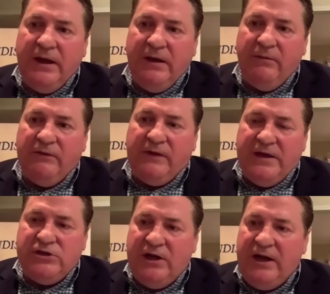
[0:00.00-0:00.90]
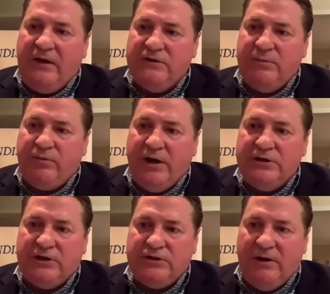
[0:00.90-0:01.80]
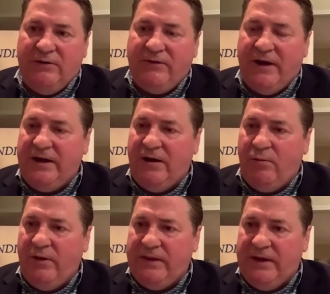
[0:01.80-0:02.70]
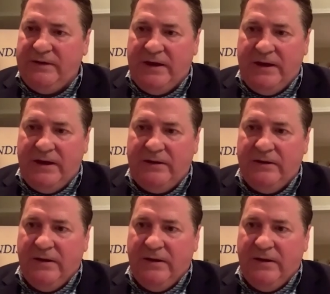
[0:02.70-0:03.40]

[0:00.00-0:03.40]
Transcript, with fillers: it was a genealogy project trying to find out what they did